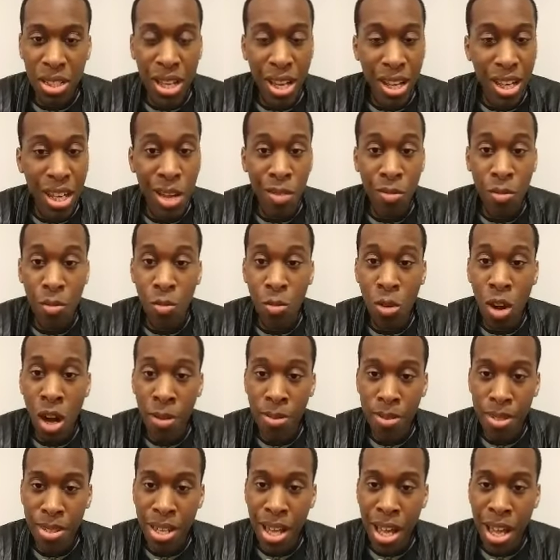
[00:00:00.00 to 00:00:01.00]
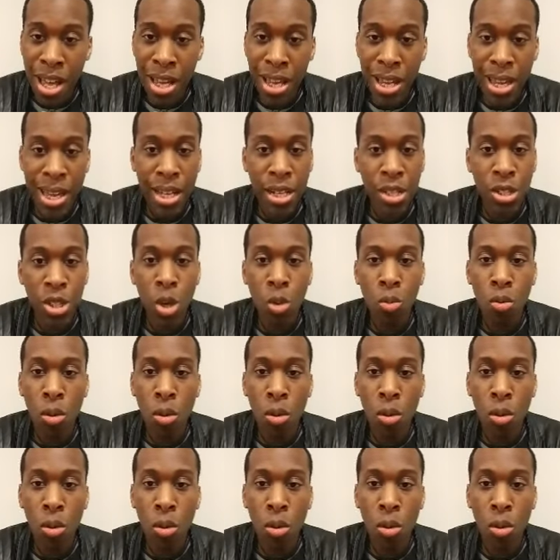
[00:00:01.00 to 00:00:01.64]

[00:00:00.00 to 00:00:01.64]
that Kevin Roth sang and Joe